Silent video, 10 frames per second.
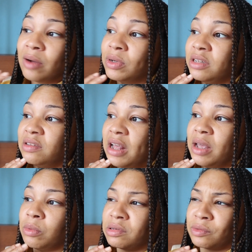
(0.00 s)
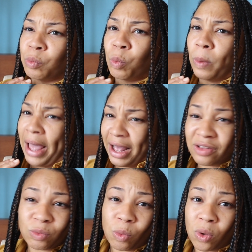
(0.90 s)
I wouldn't say it was
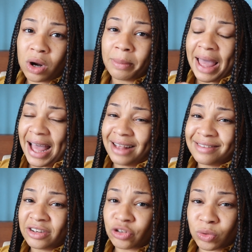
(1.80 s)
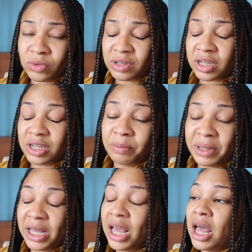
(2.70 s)
as warm as a jacuzzi could
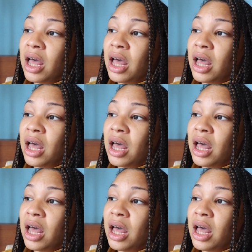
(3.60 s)
be,